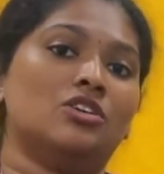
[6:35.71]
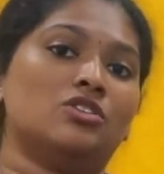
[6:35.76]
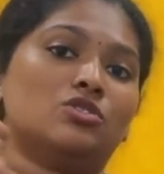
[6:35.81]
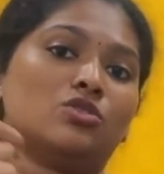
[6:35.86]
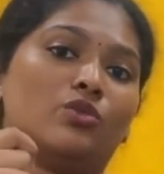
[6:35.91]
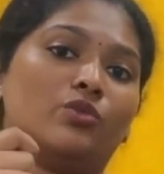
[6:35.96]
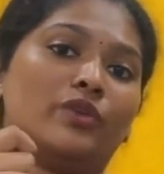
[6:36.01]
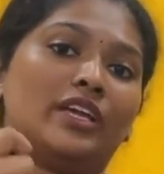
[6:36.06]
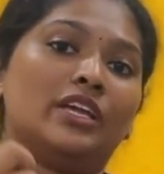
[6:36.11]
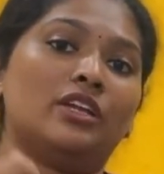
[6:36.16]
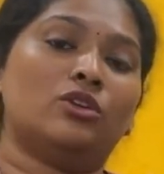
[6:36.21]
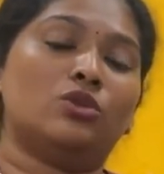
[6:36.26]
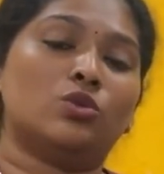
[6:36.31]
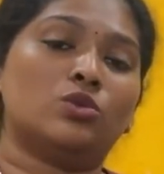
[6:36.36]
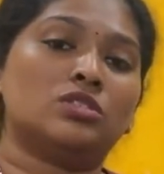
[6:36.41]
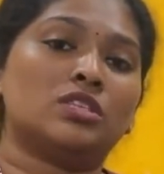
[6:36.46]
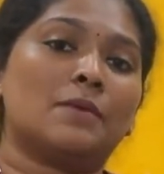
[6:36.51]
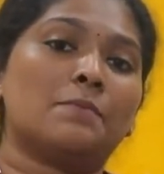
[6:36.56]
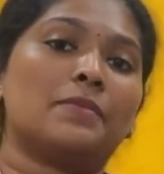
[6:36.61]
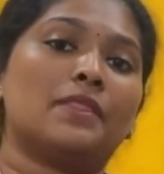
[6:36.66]
So we
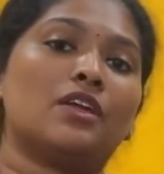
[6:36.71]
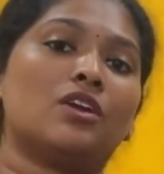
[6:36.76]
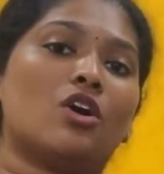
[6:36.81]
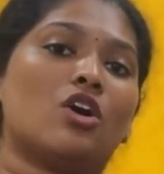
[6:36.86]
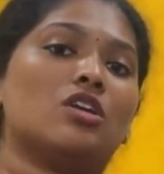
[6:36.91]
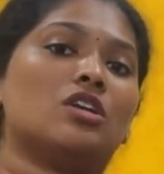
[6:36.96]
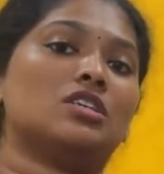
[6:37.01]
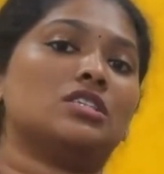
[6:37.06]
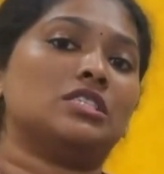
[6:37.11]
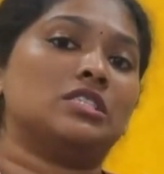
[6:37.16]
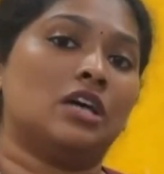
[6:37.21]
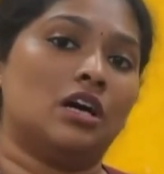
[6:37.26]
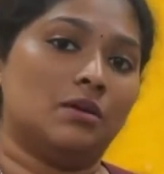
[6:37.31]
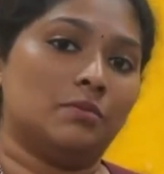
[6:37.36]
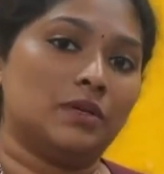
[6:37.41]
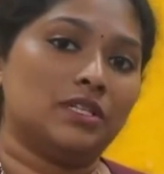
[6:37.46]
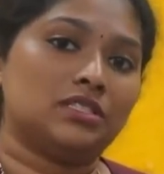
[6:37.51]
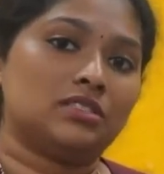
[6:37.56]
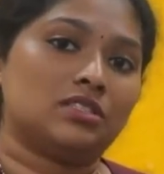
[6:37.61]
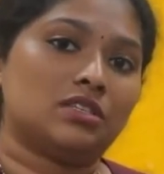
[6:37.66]
do something called as
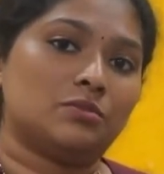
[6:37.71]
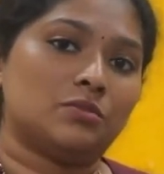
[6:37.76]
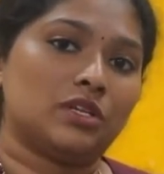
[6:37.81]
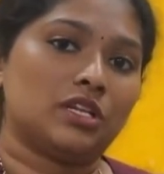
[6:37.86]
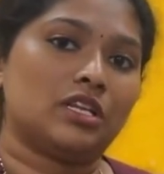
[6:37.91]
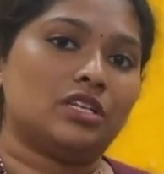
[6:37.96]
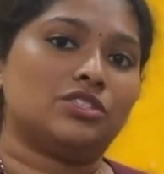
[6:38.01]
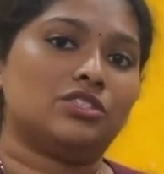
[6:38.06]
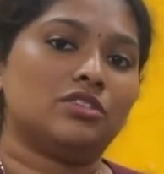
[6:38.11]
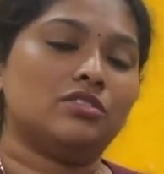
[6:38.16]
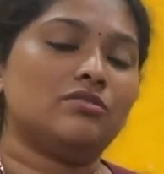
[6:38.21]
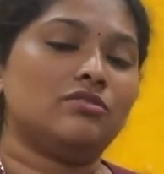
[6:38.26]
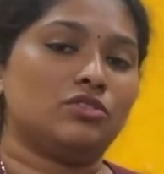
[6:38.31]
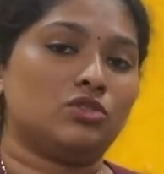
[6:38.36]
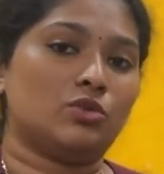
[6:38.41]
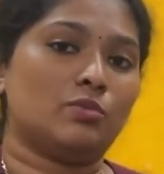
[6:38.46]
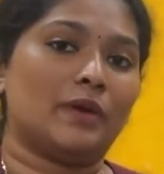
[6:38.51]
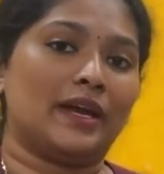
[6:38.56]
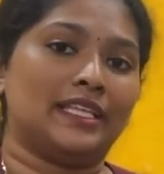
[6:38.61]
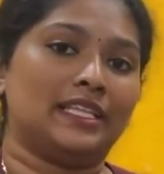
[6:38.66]
thermal stimulation.
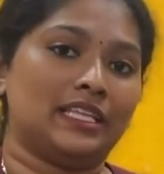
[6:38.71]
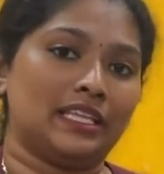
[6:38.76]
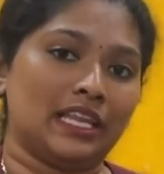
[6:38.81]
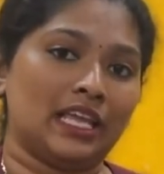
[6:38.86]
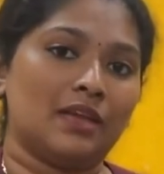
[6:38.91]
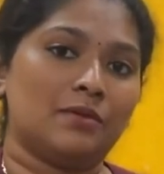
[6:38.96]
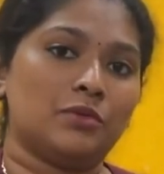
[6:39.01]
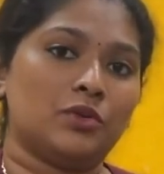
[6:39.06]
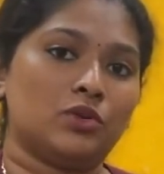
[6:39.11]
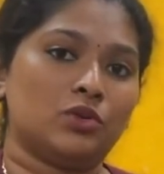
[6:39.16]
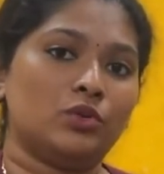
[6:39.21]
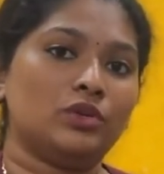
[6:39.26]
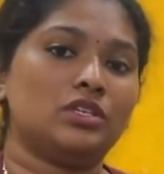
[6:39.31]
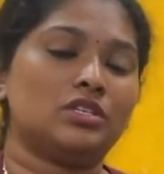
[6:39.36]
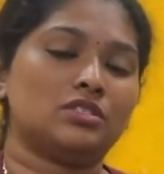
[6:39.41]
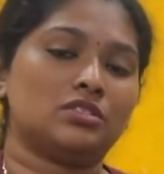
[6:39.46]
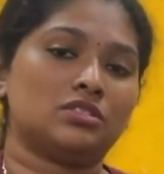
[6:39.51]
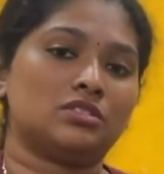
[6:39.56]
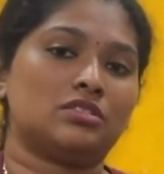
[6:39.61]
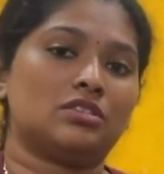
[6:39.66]
So by the name, you know,
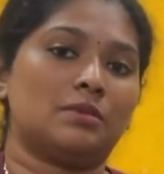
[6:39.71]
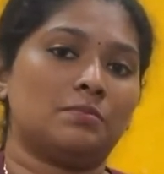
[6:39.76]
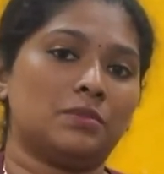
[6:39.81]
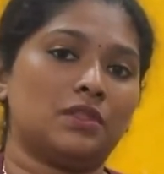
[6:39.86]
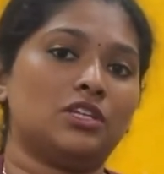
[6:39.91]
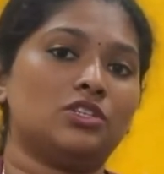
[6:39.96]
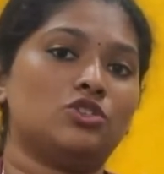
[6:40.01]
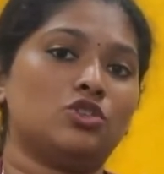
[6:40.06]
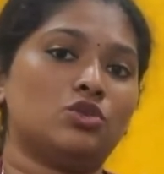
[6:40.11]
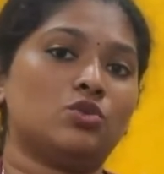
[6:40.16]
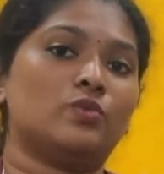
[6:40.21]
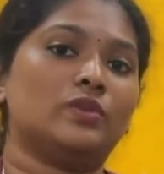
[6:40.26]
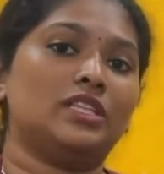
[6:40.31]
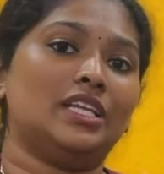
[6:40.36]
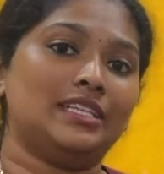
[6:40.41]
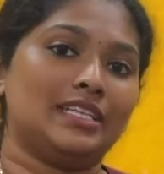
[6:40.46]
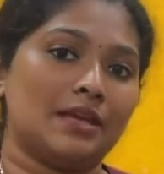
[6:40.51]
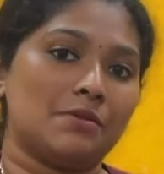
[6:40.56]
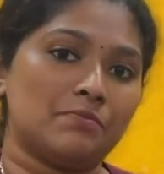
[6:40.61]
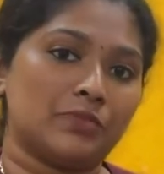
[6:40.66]
it is something to do with
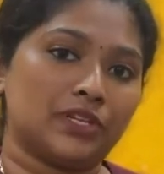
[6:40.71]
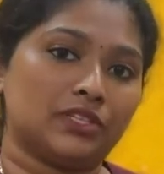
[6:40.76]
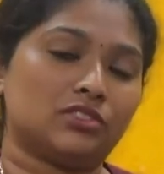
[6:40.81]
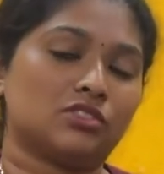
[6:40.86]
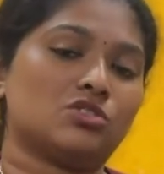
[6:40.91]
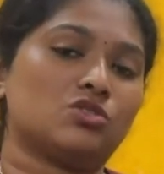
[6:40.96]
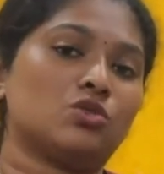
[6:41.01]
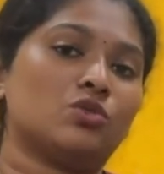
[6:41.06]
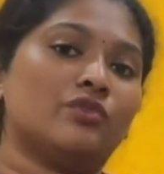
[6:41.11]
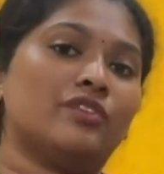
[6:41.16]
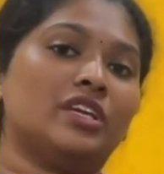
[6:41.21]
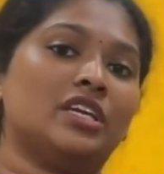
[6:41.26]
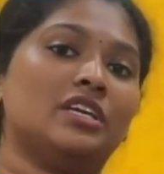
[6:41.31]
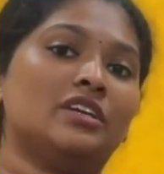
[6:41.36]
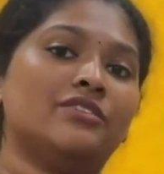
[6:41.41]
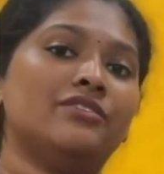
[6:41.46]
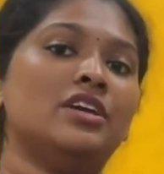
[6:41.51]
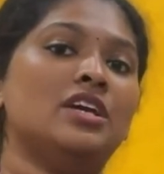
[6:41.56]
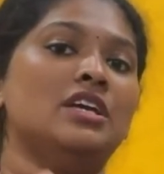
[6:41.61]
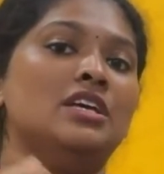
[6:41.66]
the temperature. So we
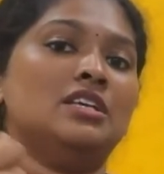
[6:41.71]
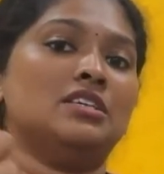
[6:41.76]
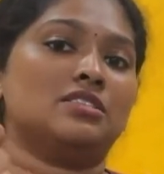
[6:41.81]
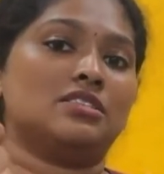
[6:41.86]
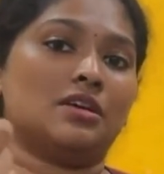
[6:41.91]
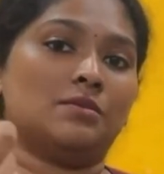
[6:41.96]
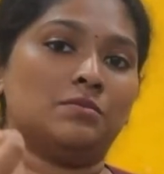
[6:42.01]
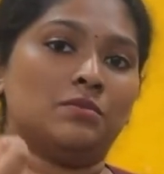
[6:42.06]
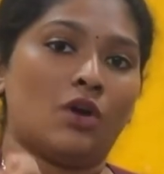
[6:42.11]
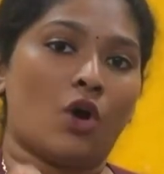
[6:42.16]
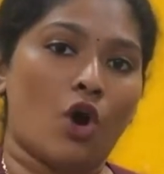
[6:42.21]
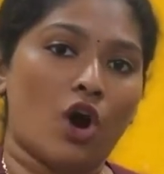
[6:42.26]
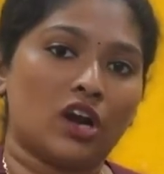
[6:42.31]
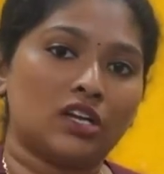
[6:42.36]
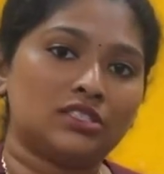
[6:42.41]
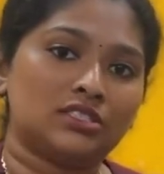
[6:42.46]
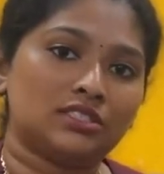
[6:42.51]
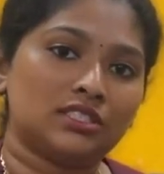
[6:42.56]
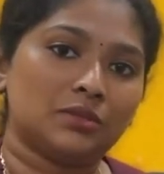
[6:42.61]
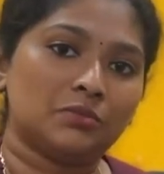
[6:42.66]
give some
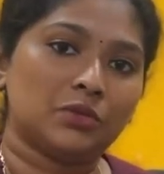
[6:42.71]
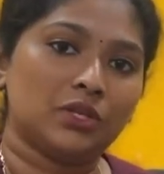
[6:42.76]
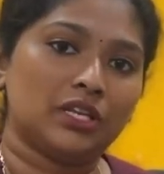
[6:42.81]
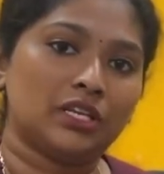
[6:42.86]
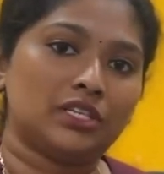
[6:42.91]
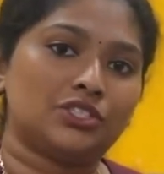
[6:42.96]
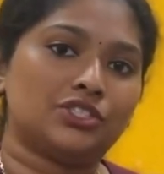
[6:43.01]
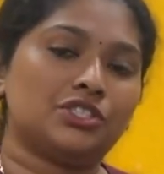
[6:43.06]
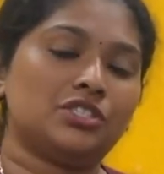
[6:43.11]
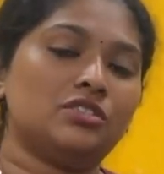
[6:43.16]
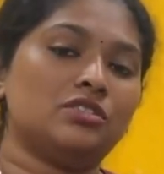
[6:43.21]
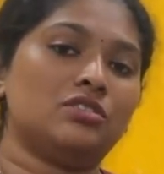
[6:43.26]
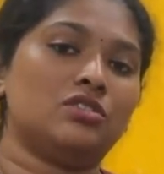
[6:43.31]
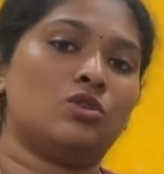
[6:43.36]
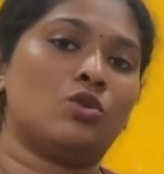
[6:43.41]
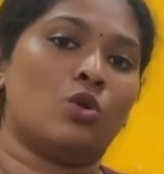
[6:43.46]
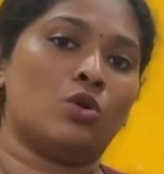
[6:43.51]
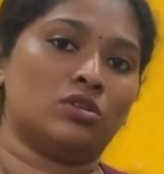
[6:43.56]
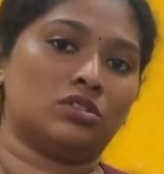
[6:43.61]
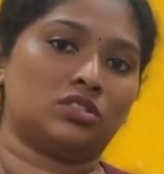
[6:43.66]
hot stimulation,
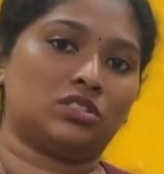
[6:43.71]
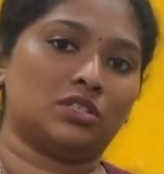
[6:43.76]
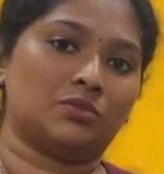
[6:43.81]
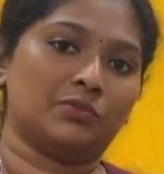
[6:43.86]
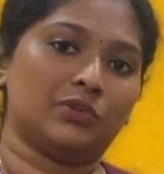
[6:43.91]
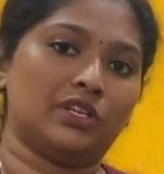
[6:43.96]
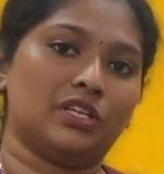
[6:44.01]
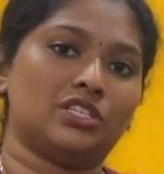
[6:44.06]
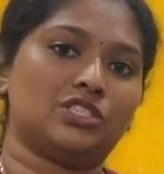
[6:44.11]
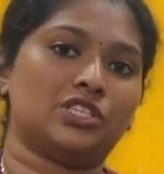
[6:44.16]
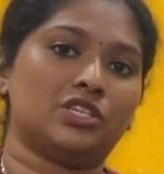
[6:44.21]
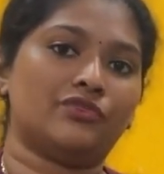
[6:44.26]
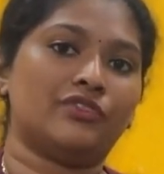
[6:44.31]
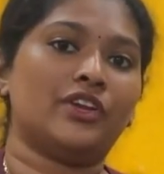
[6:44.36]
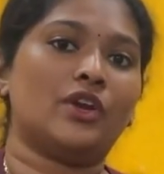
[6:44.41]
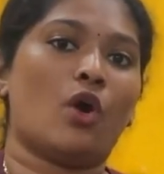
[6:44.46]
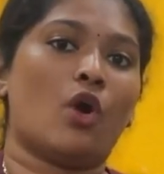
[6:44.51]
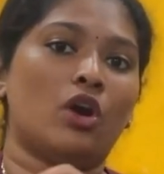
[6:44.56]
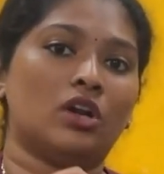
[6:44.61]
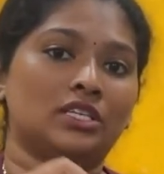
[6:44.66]
cold stimulation.
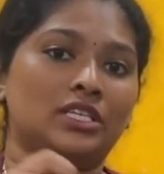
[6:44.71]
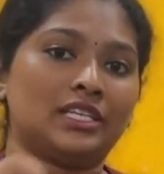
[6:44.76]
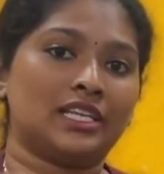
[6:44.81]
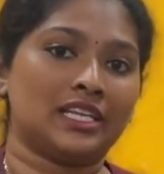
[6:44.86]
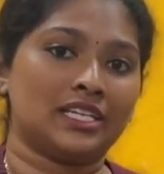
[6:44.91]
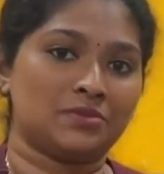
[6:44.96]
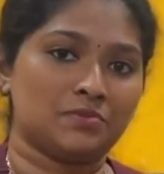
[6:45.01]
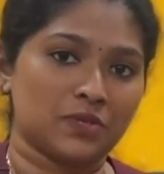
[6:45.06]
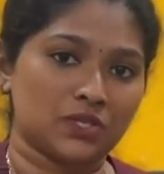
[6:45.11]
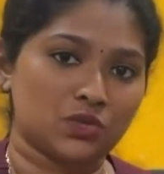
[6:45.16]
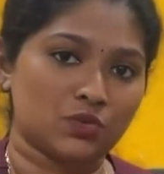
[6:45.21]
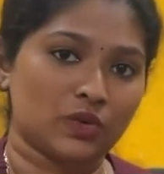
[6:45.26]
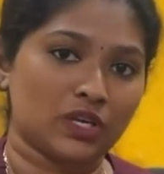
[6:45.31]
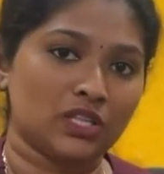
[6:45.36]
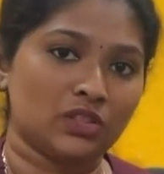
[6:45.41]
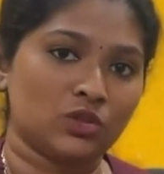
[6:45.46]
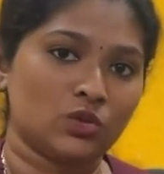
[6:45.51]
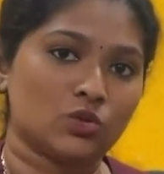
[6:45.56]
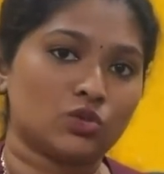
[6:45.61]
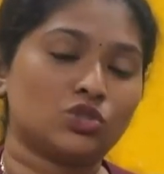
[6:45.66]
We alternate
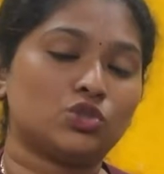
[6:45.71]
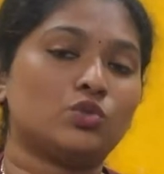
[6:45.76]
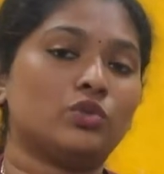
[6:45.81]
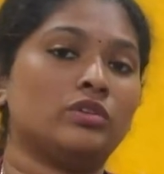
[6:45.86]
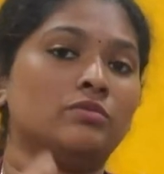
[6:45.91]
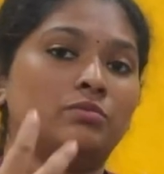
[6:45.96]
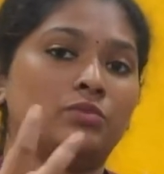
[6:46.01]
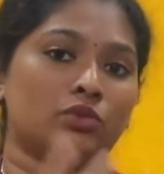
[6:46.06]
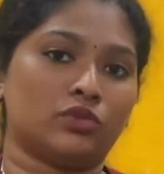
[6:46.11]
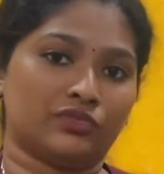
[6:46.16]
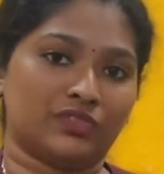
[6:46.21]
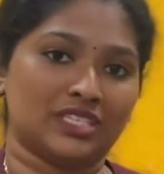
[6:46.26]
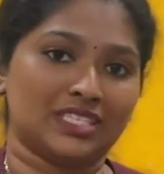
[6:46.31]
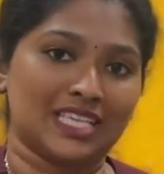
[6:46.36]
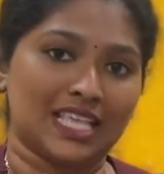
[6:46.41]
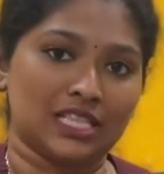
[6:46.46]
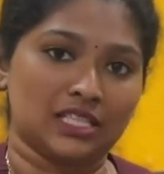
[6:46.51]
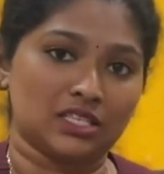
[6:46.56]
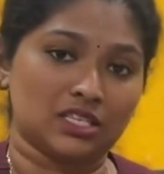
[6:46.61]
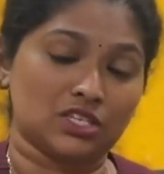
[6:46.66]
between those to improve the
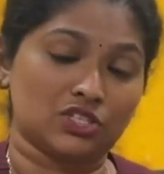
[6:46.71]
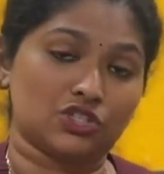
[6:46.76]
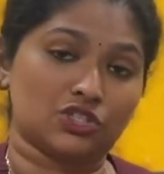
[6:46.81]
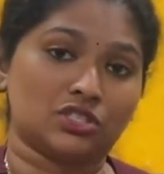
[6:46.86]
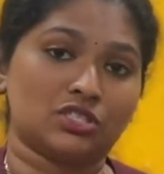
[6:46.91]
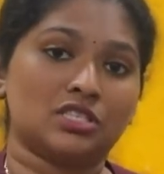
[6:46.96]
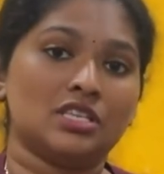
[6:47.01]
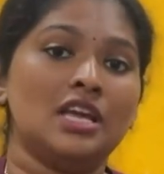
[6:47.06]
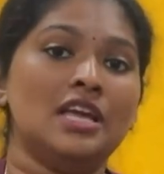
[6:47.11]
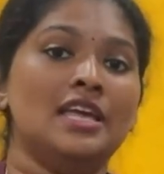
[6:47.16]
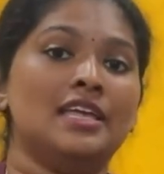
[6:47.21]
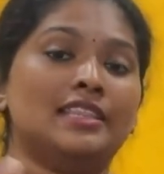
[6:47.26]
sensations.